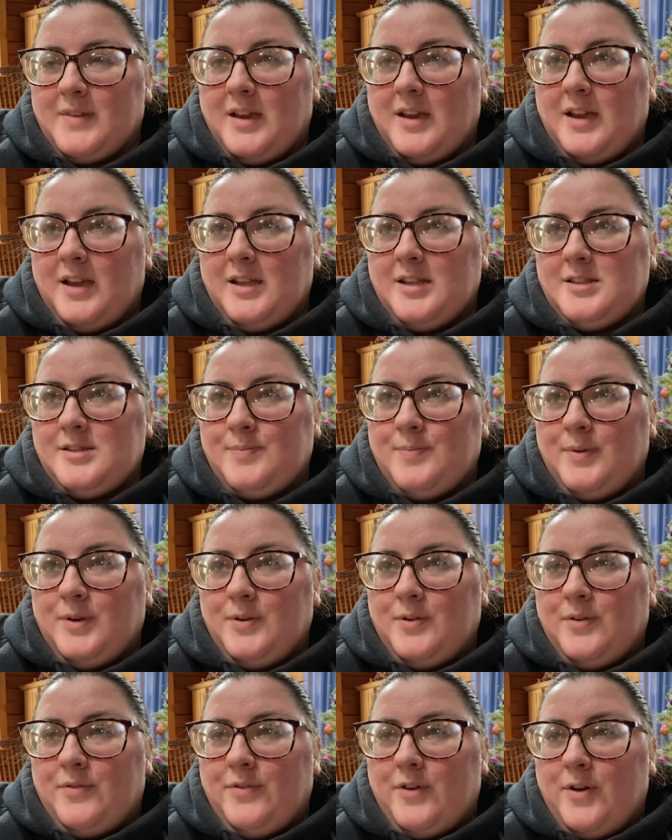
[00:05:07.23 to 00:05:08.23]
It's
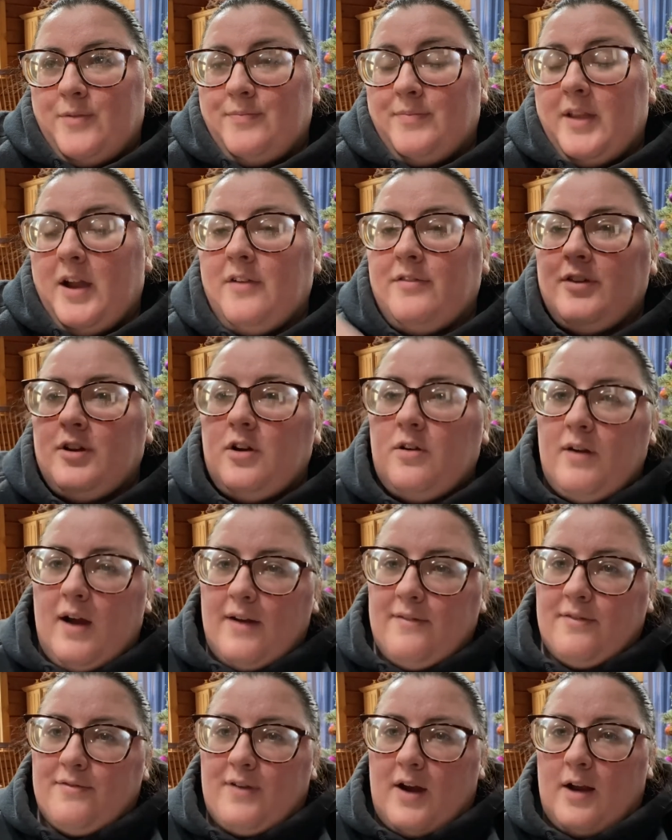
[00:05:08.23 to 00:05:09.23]
beautiful. Now, if you don't
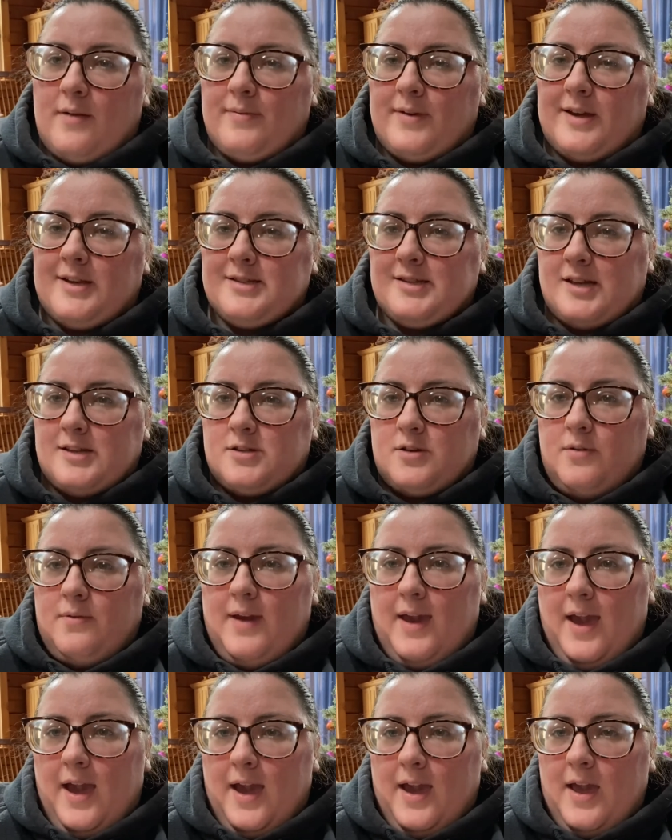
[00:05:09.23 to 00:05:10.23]
have a fireplace, that's
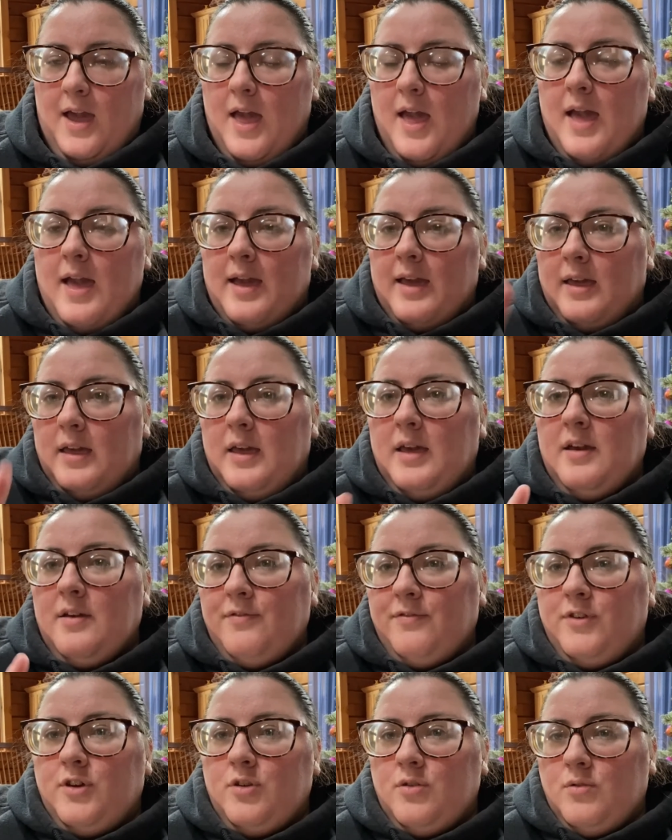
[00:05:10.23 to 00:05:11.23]
okay.
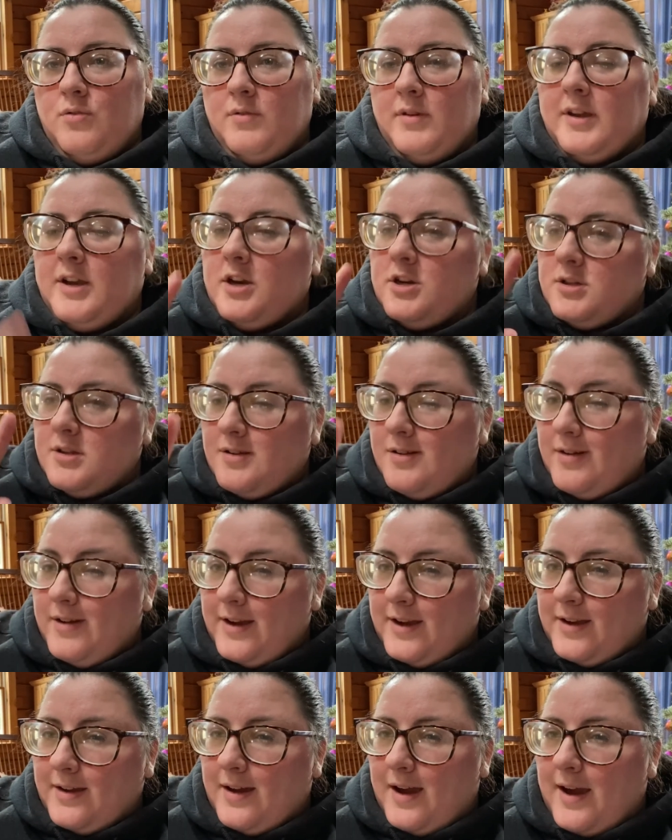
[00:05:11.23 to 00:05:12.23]
Here's a little
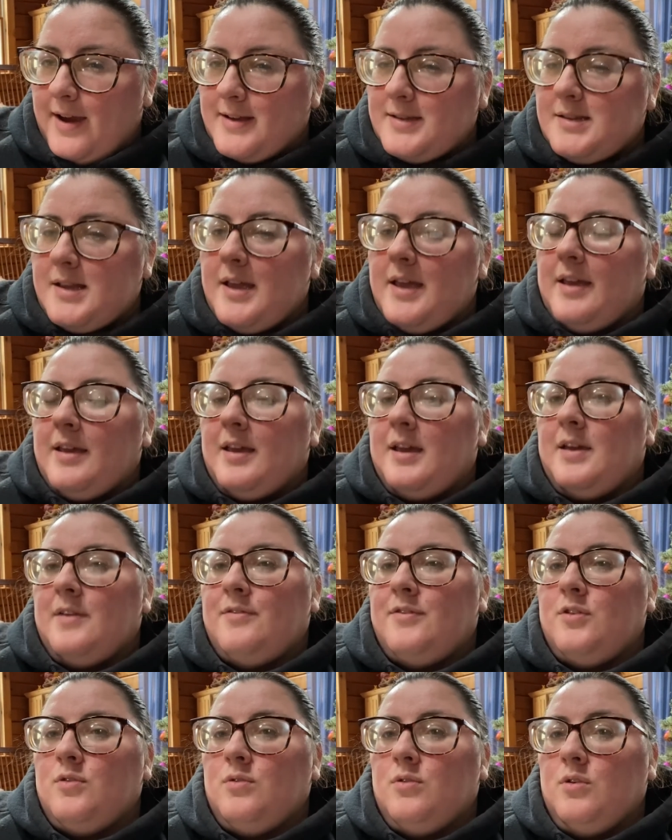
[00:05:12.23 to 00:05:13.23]
hint, guys.
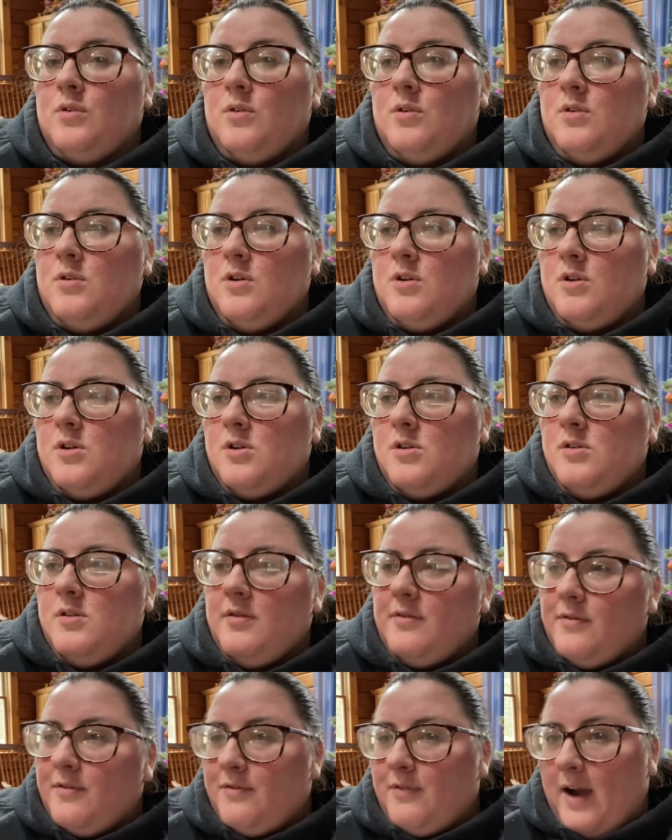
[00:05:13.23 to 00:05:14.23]
If you Google
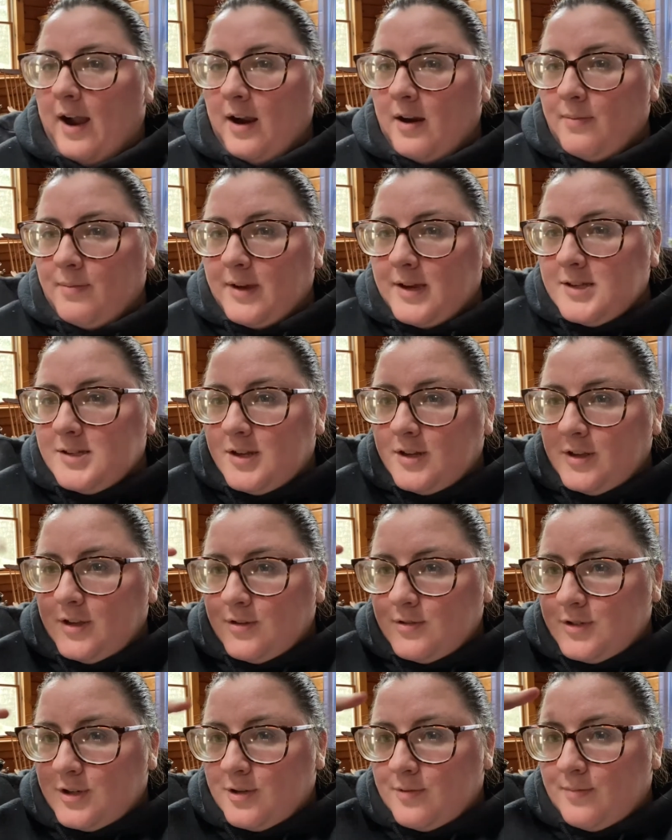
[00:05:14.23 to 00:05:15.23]
fireplace on
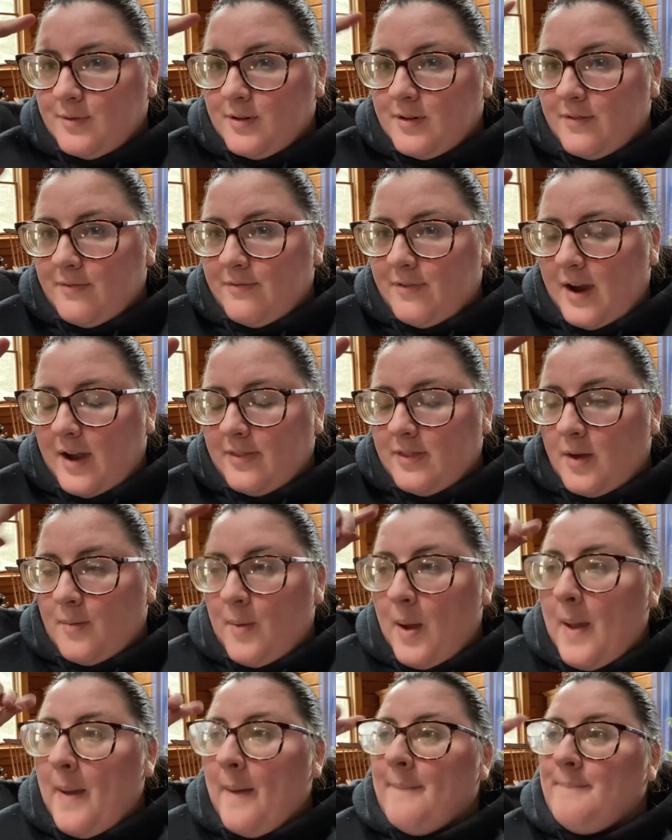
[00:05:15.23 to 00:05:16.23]
YouTube, you can find them.
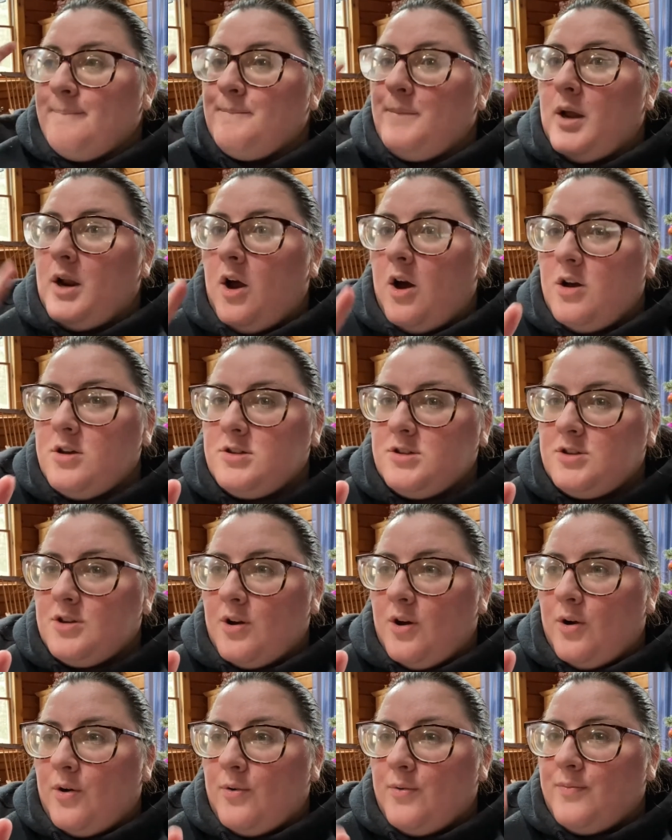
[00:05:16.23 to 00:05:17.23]
But
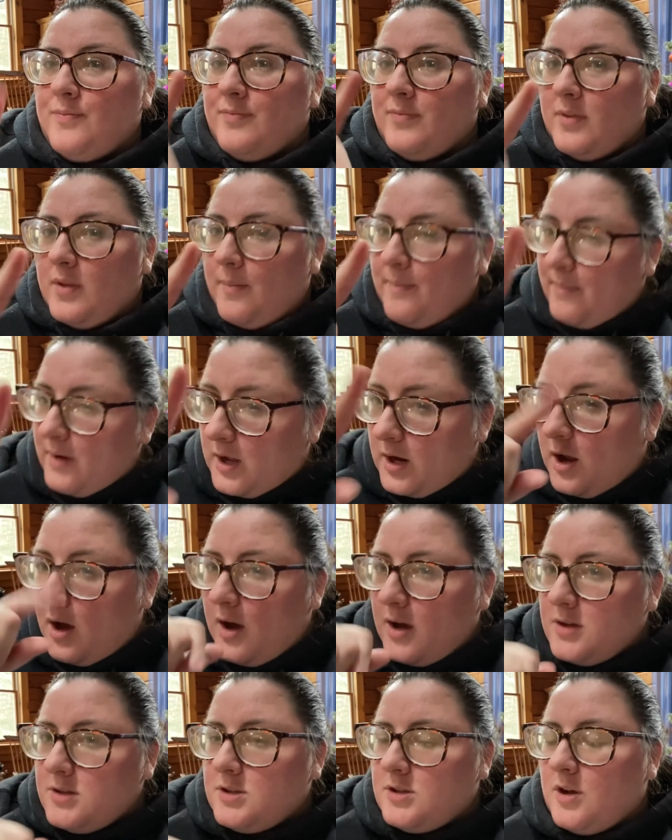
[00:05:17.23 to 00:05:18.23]
also,
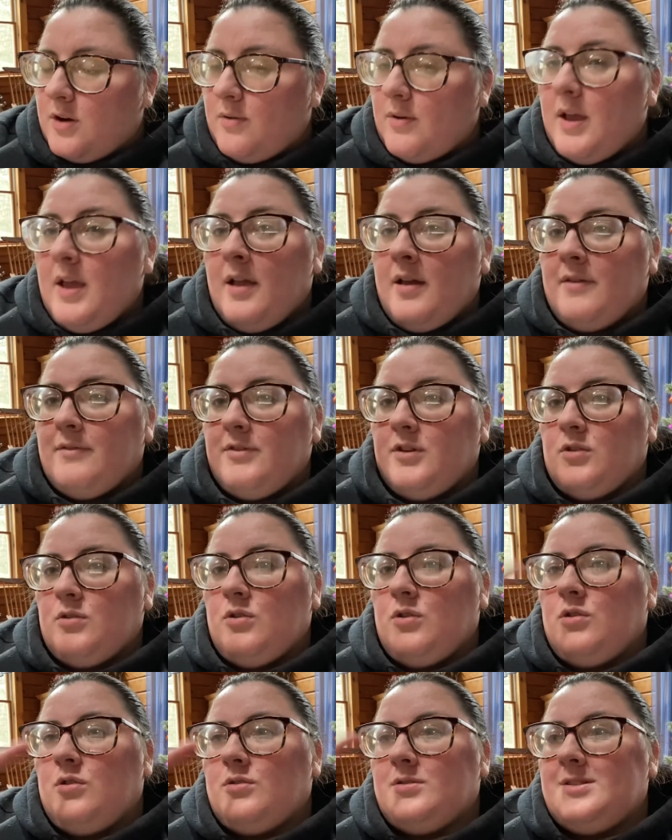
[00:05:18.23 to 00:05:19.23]
if you
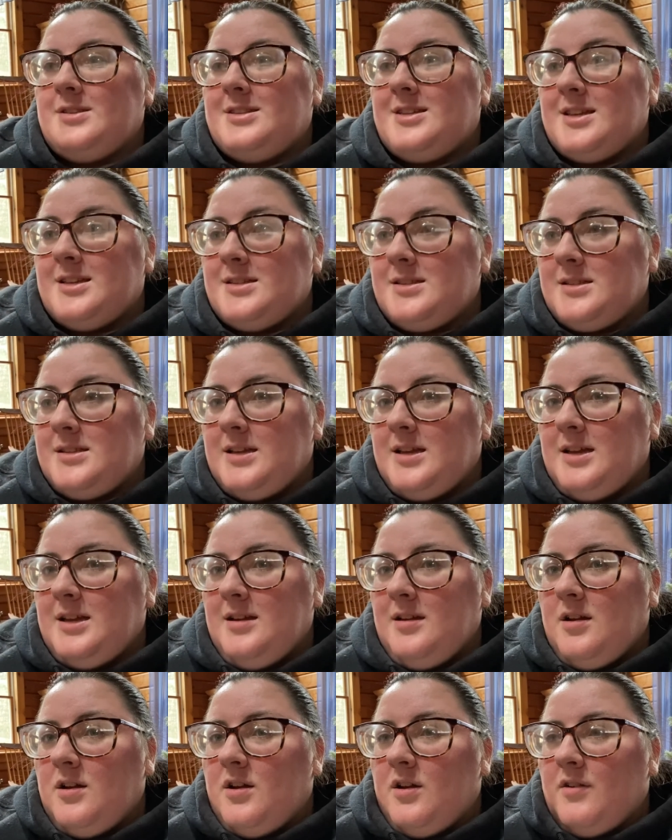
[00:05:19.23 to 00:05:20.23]
Google
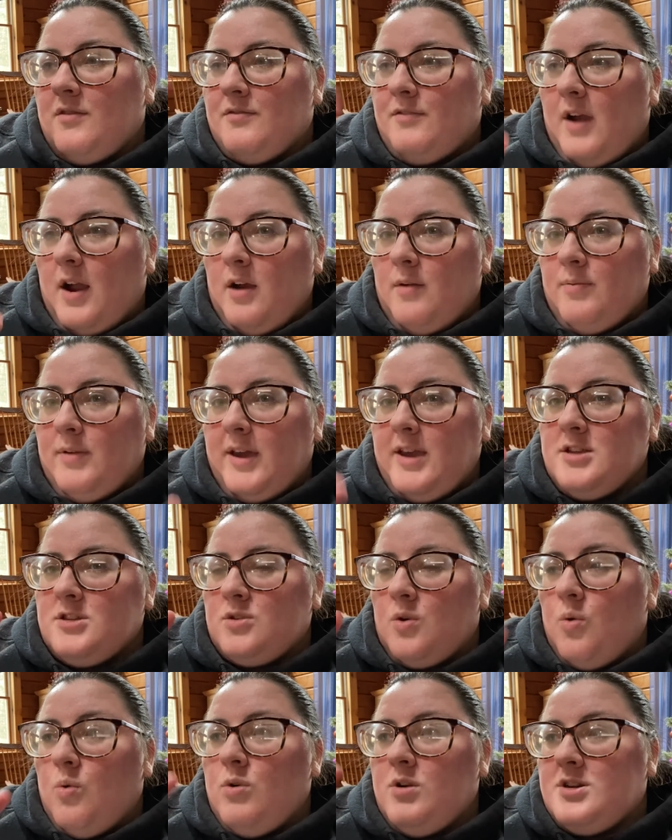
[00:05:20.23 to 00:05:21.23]
Disney fireplace
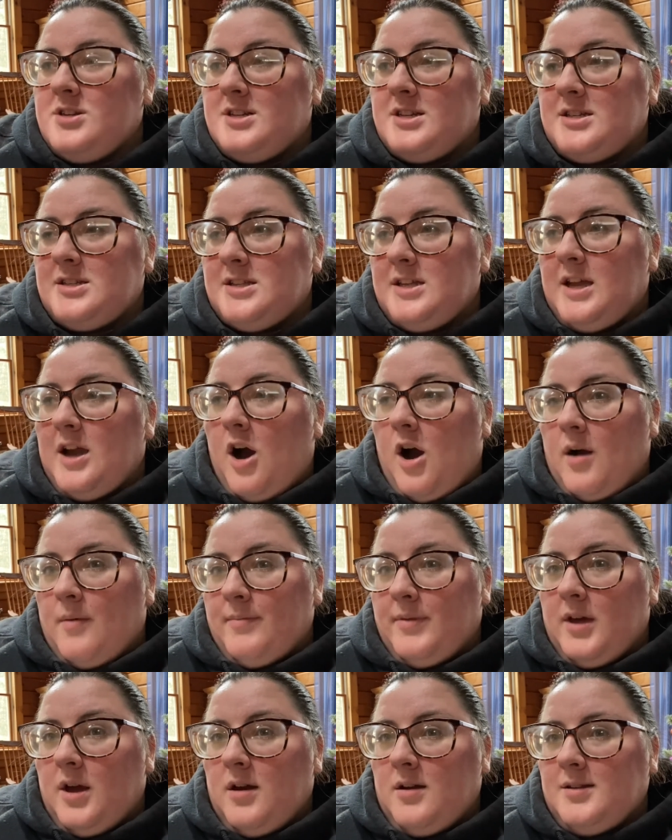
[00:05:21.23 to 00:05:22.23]
or Disney
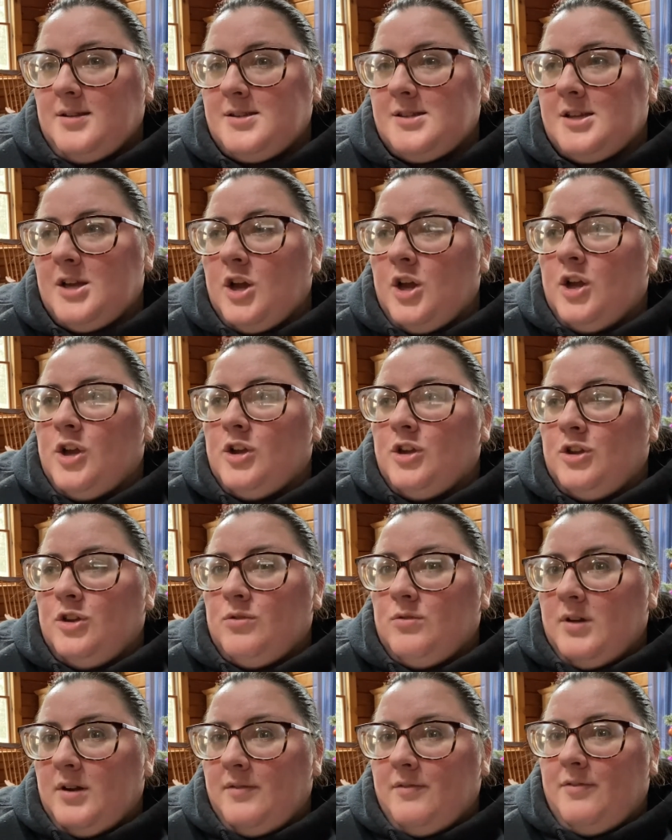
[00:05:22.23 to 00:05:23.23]
ambiance,
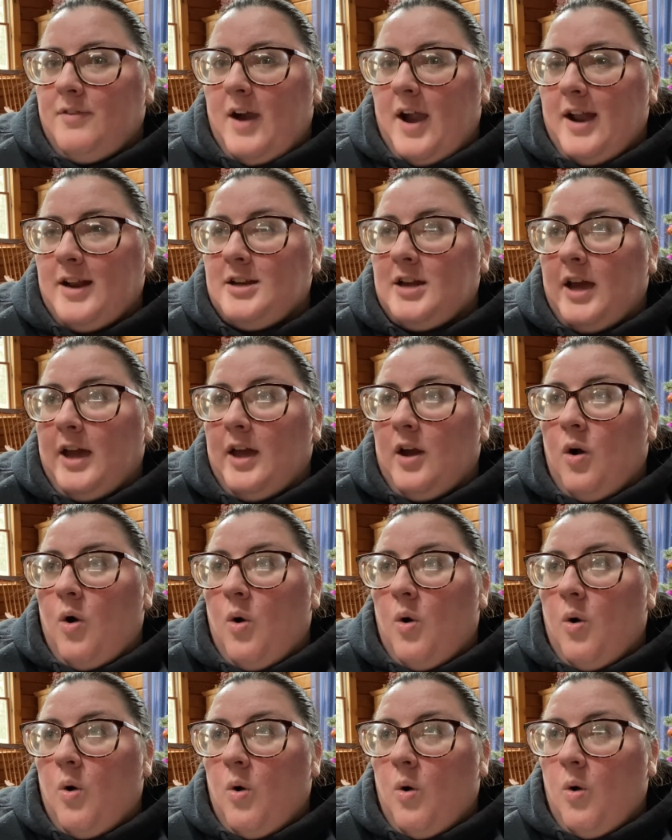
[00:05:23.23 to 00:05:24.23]
you can find a
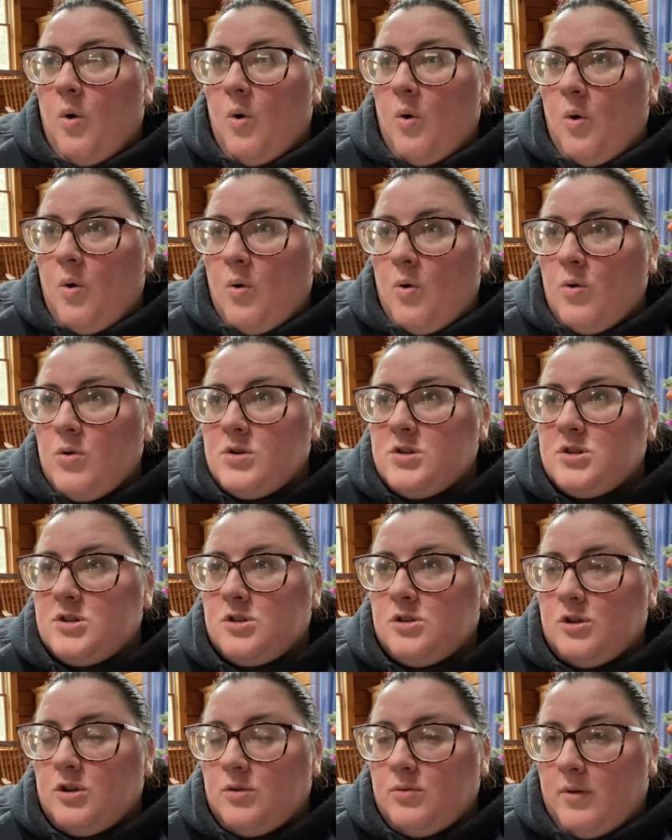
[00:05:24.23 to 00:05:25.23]
whole
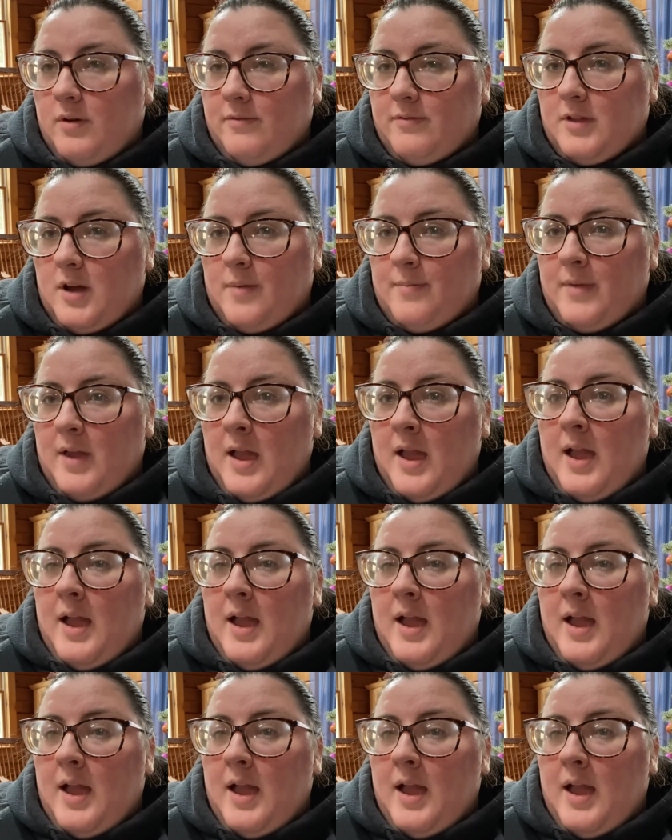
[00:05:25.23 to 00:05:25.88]
slew of them.